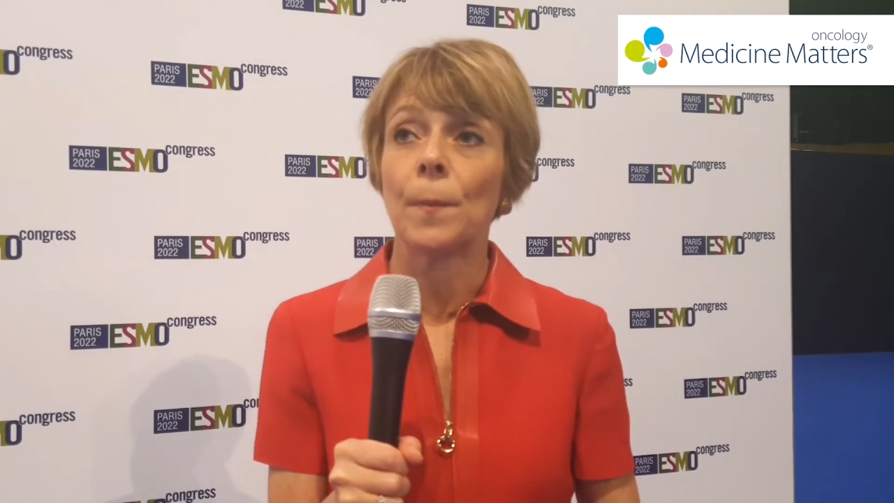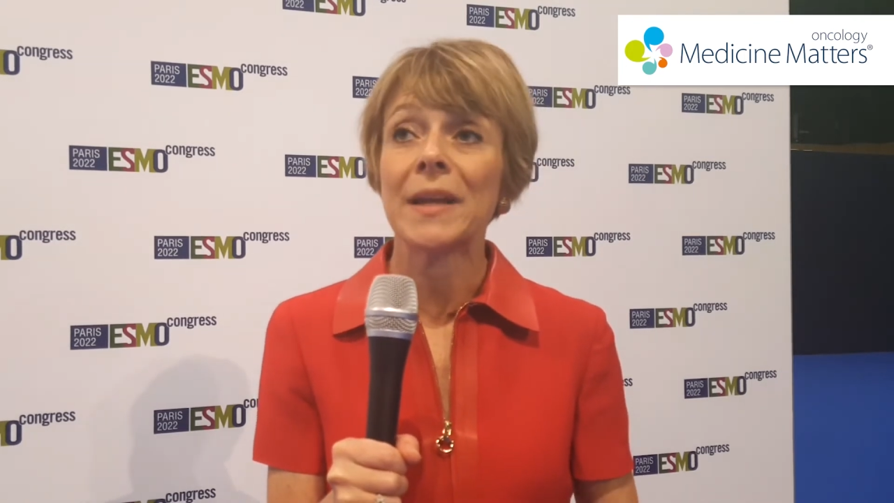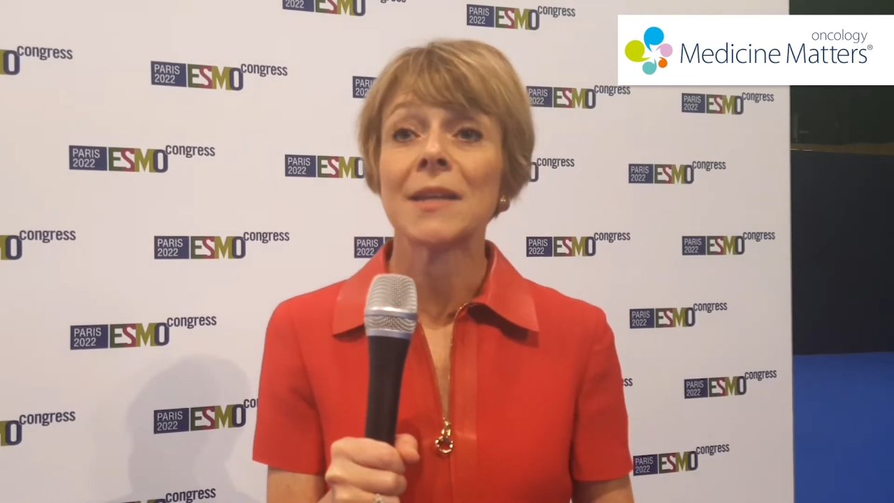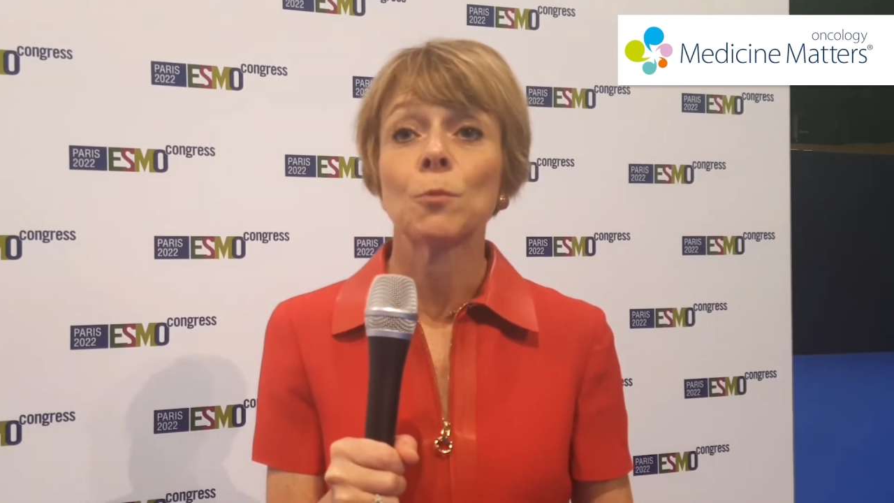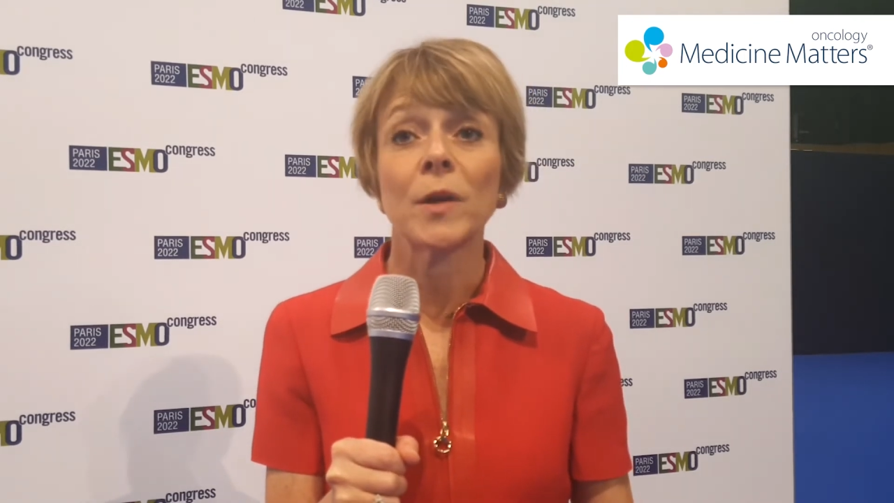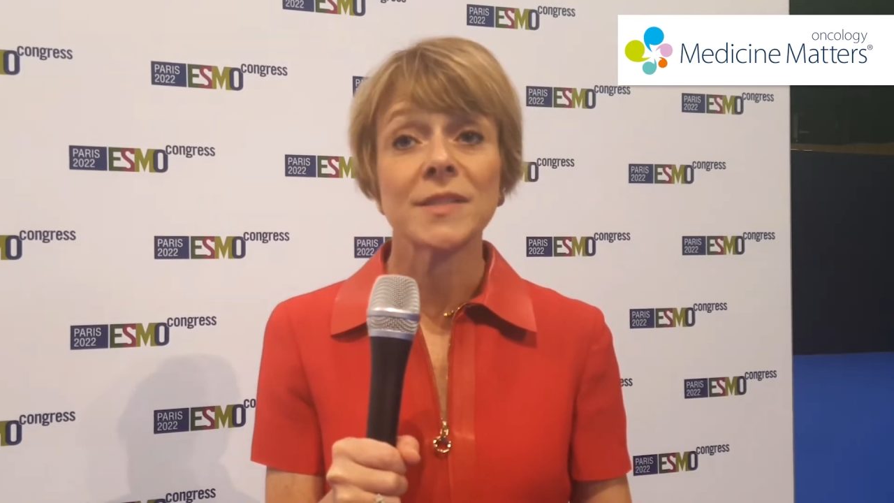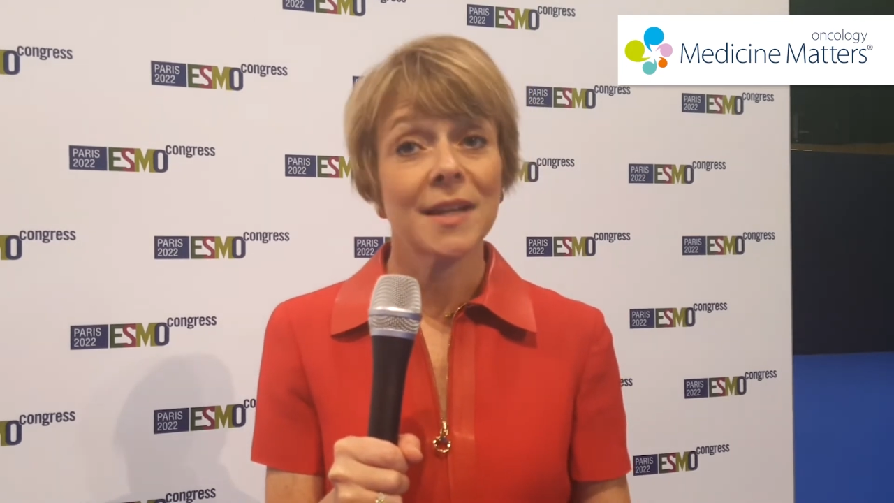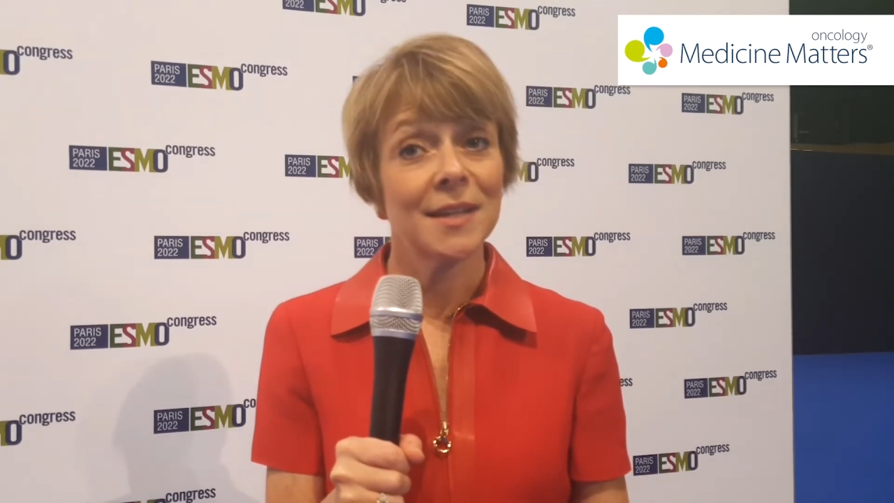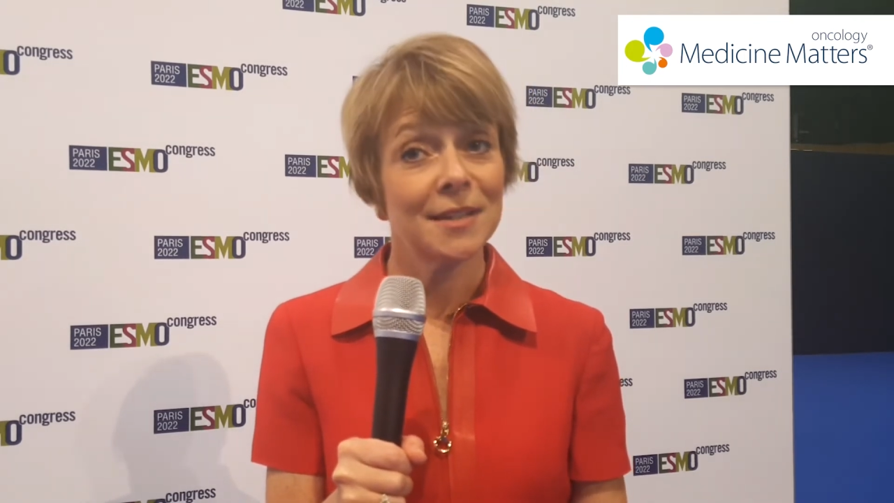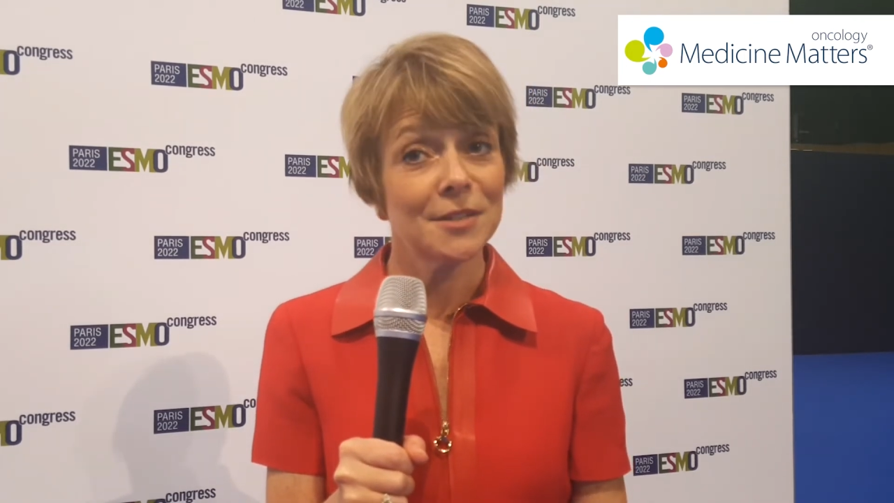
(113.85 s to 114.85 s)
but it was a
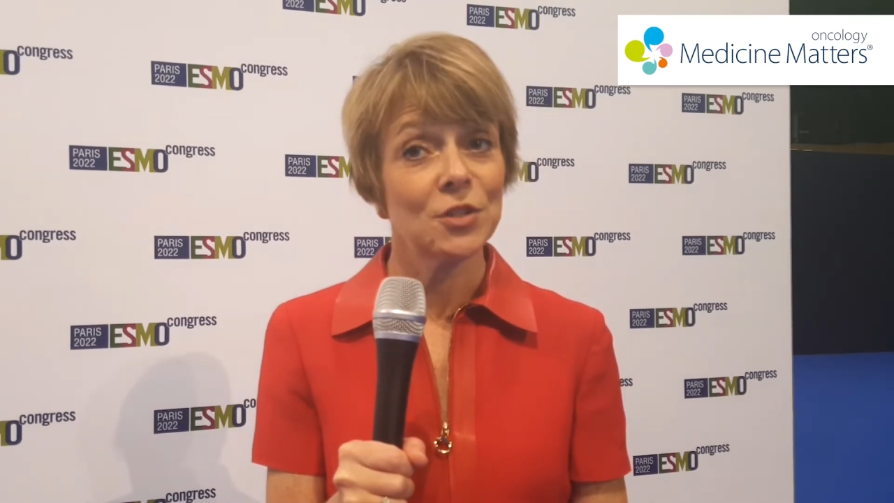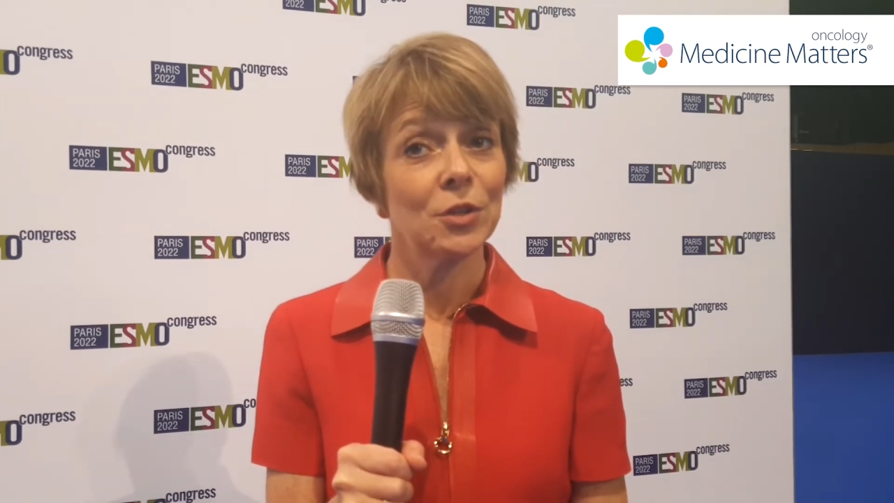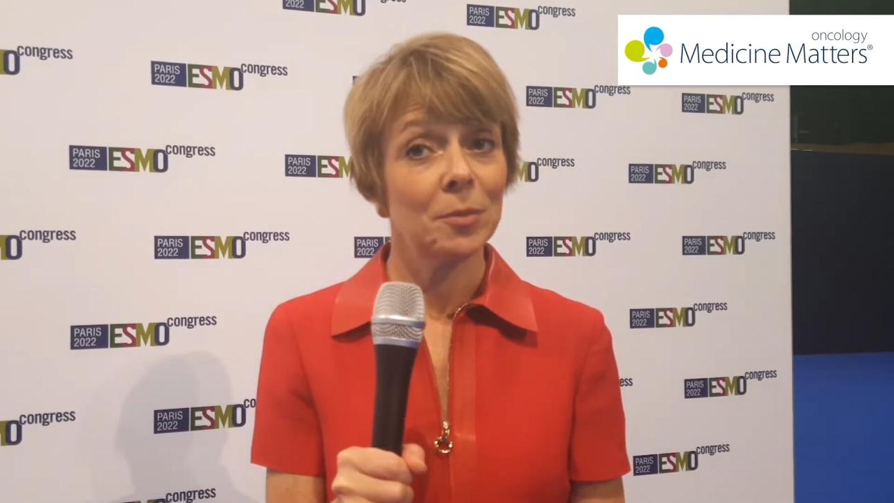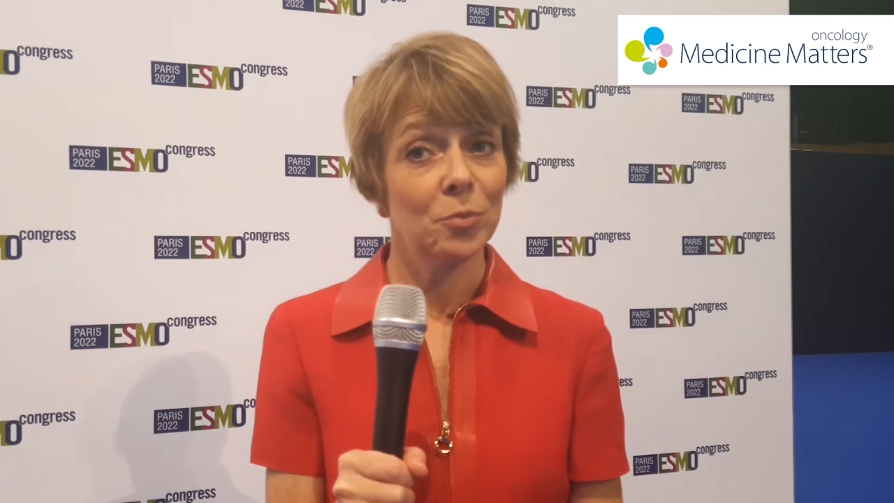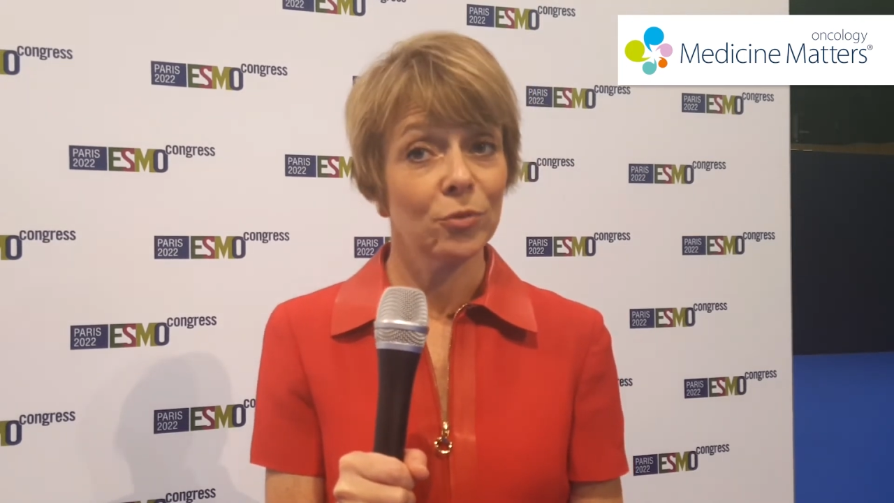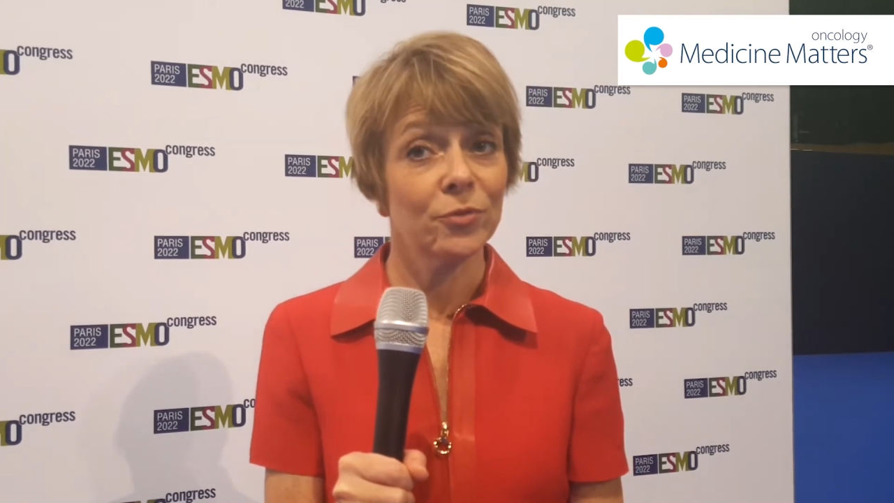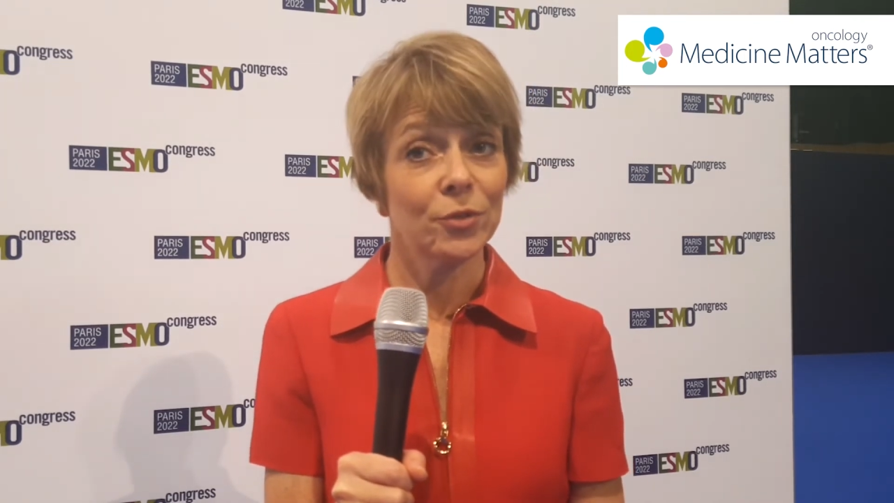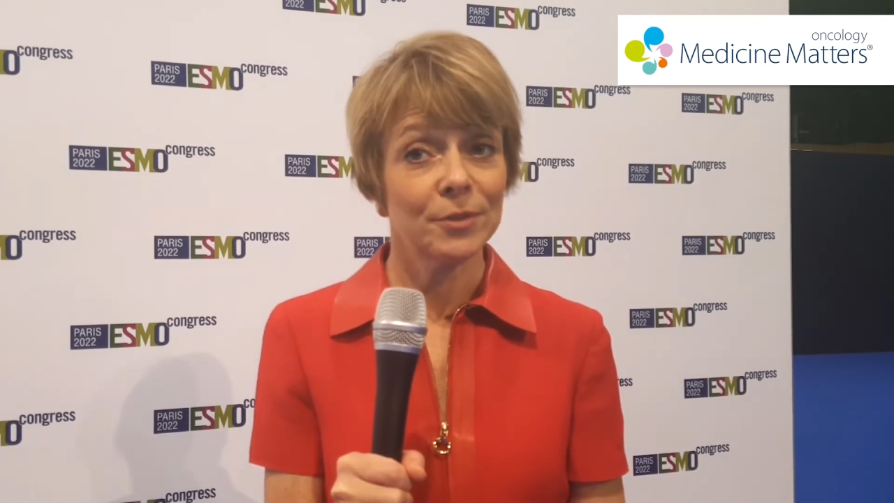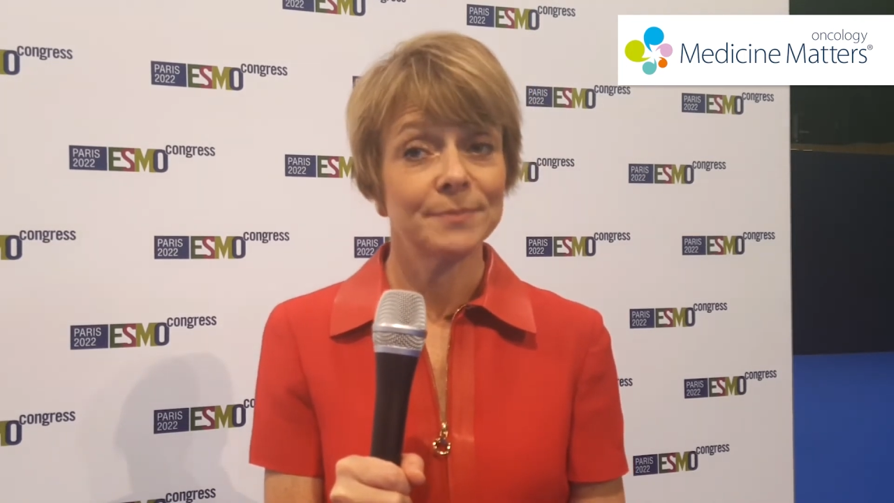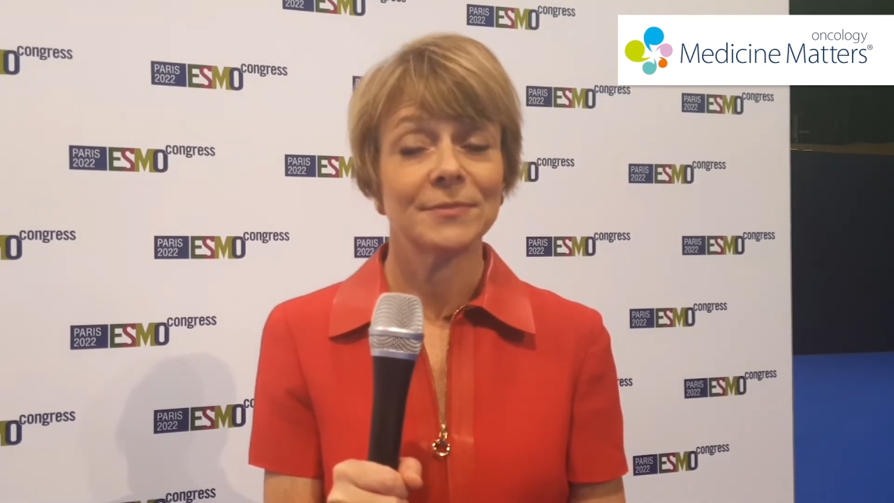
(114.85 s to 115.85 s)
conditional
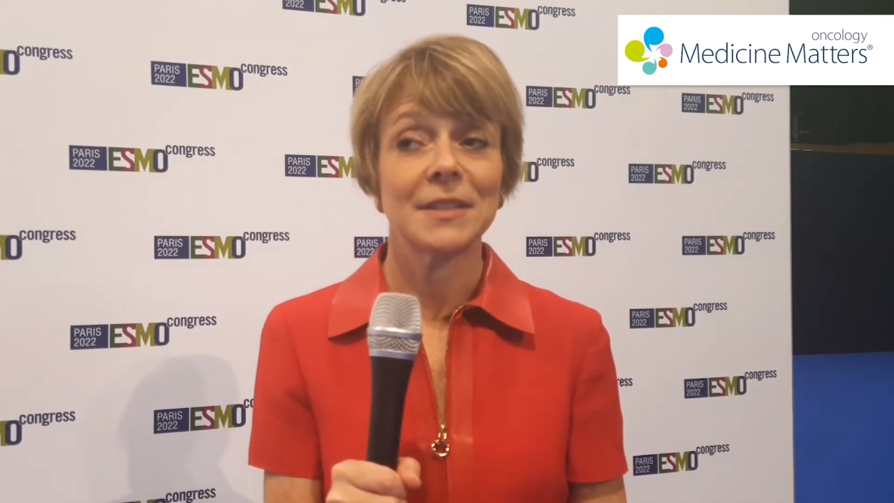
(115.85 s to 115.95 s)
approval.